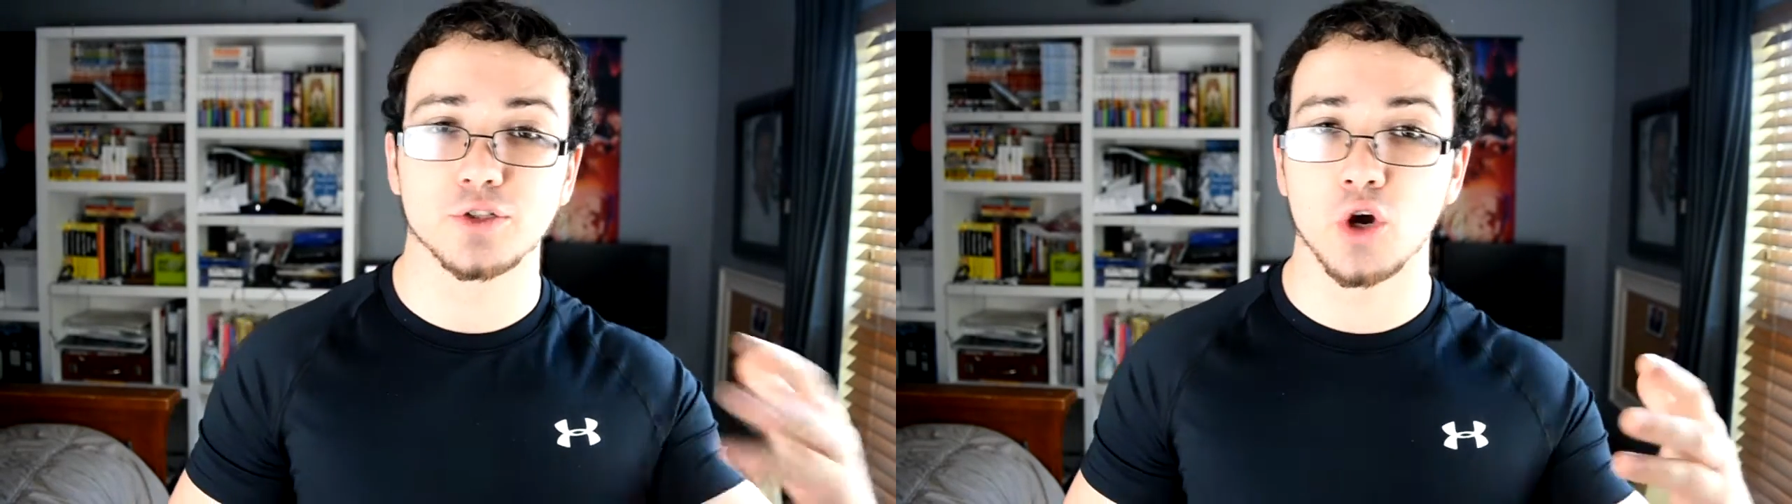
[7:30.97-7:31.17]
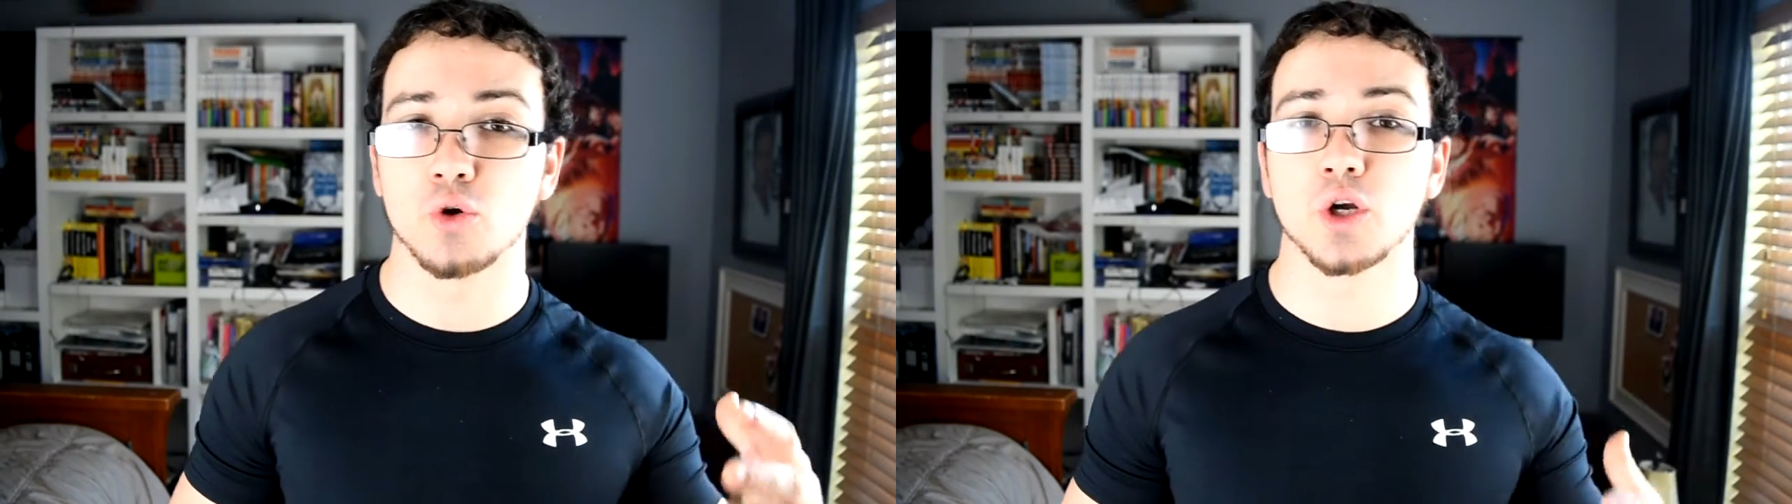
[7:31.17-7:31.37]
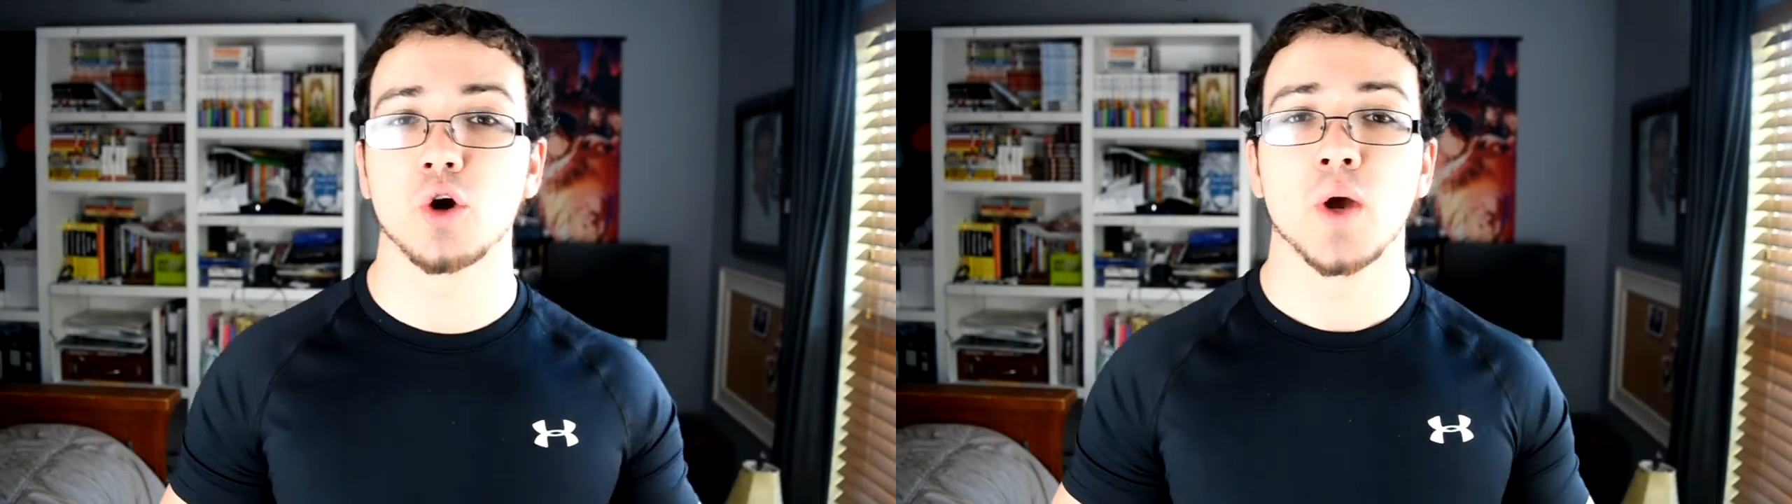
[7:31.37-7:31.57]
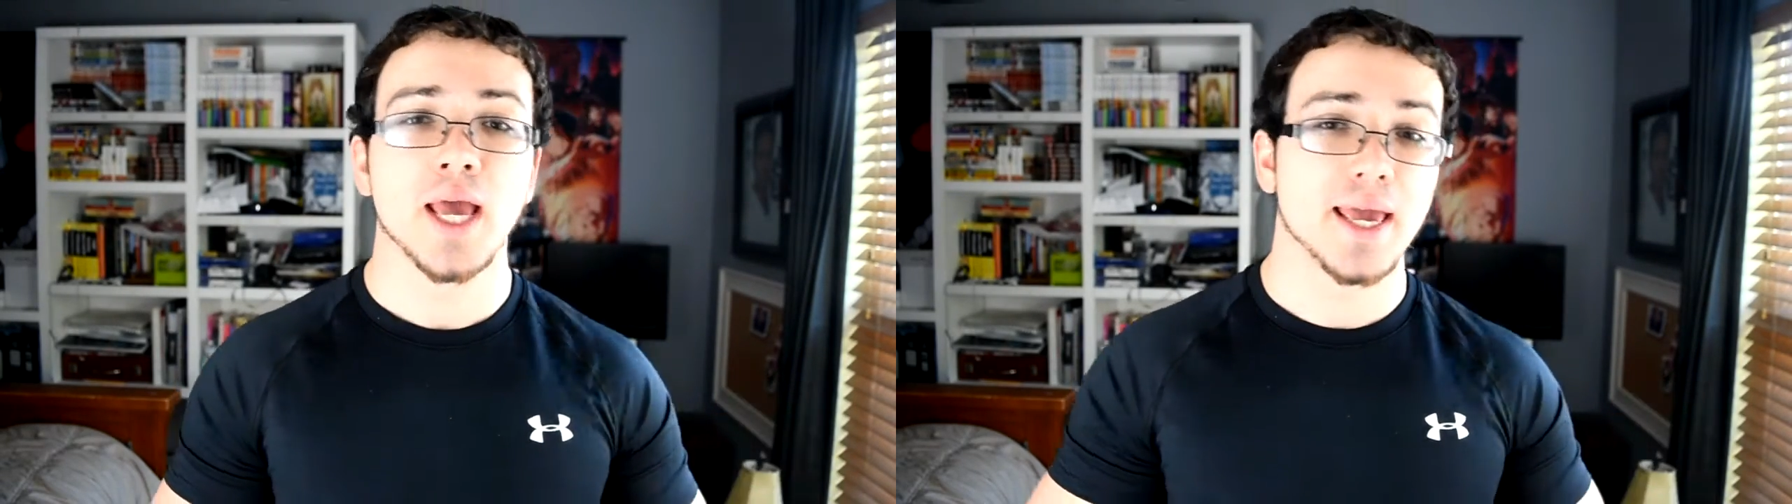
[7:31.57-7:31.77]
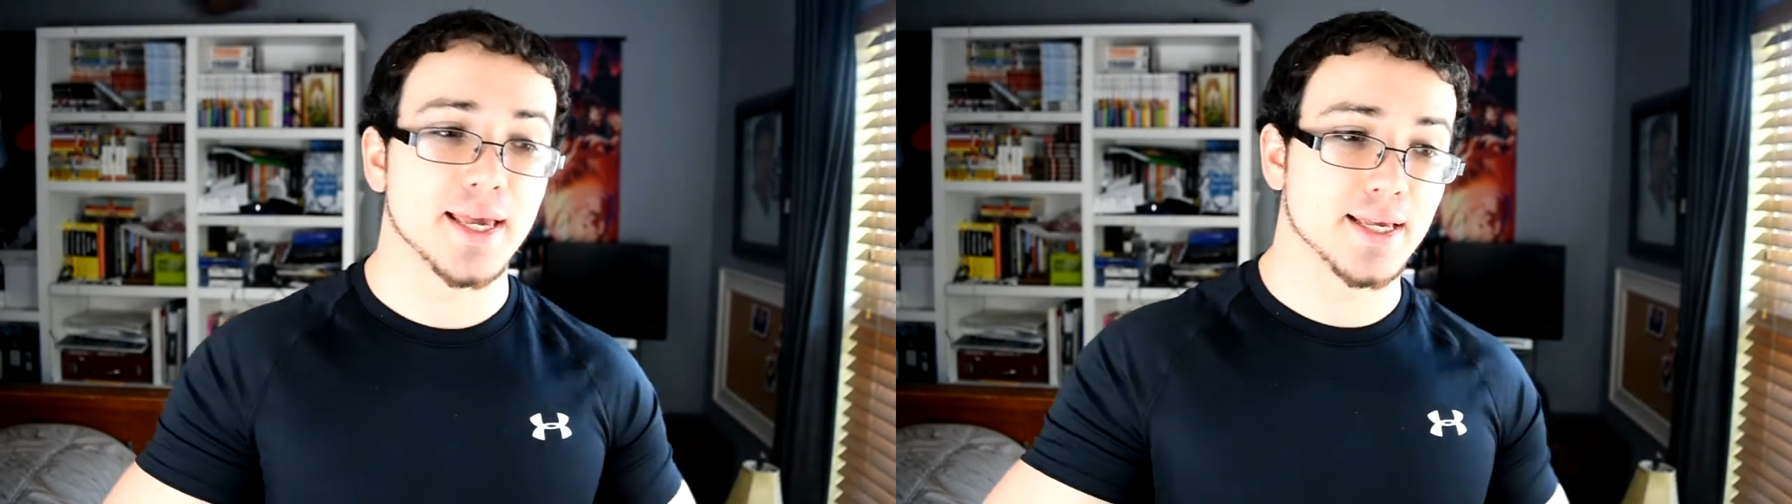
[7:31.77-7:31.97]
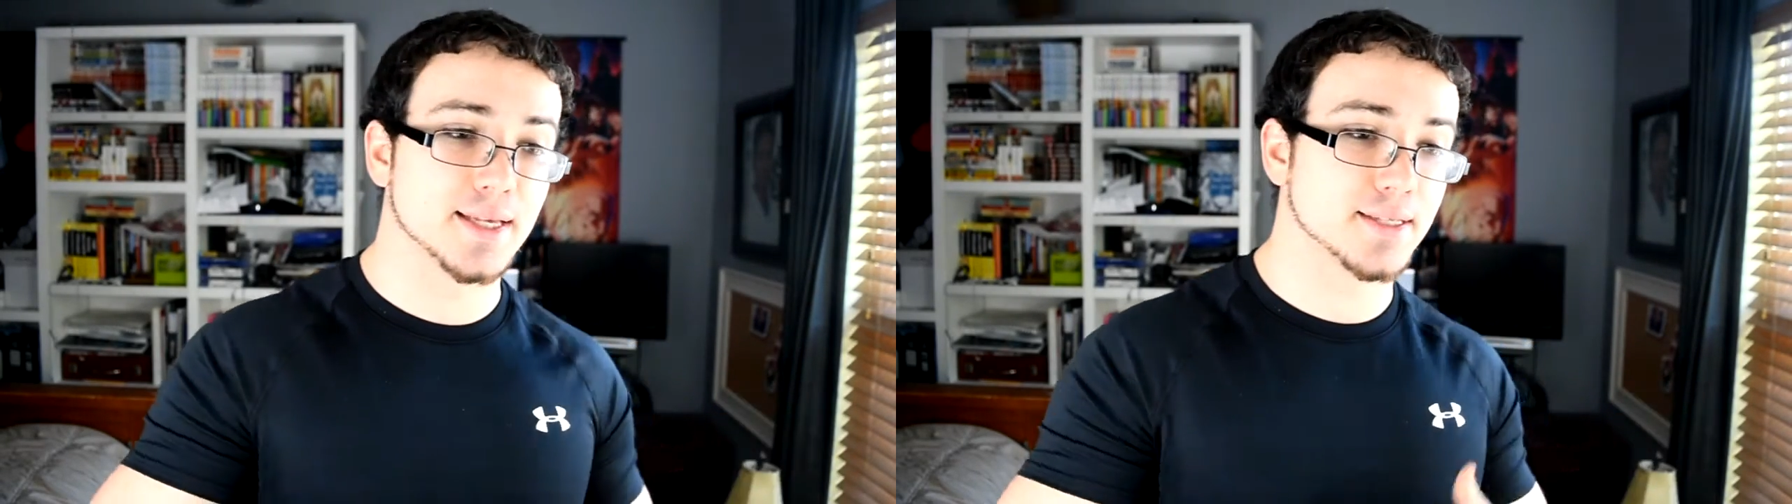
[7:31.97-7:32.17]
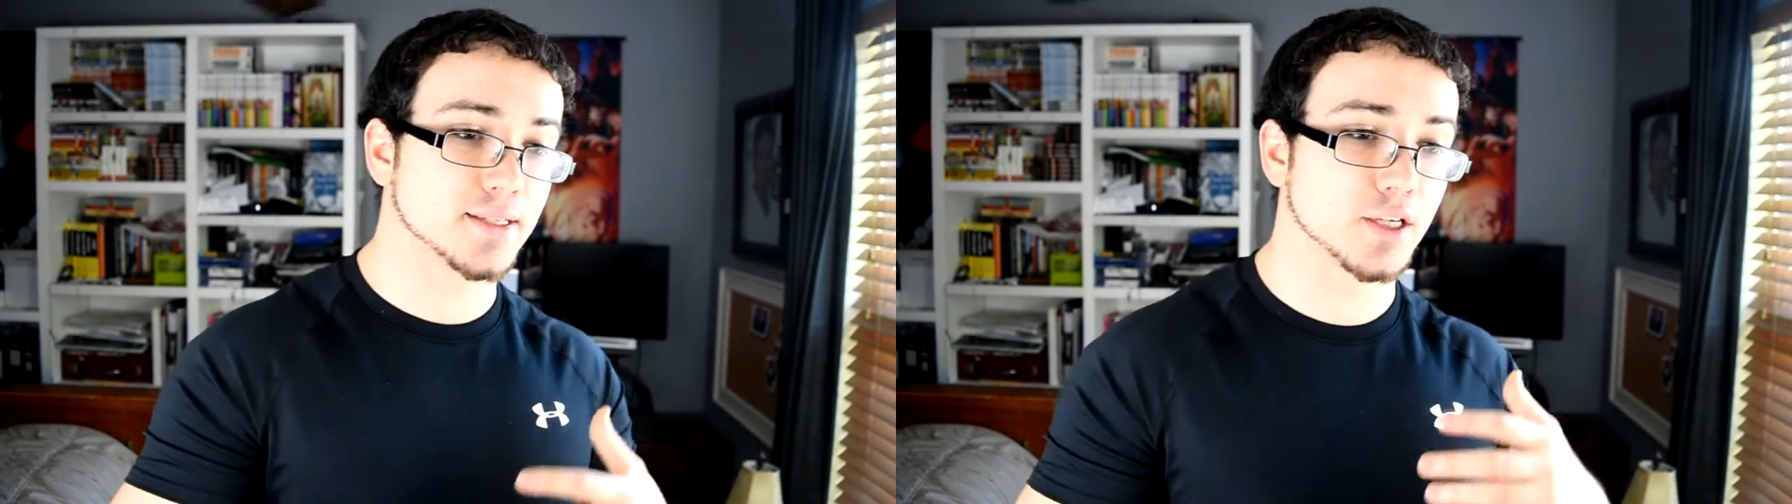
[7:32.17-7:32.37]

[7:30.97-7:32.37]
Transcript: Toto is,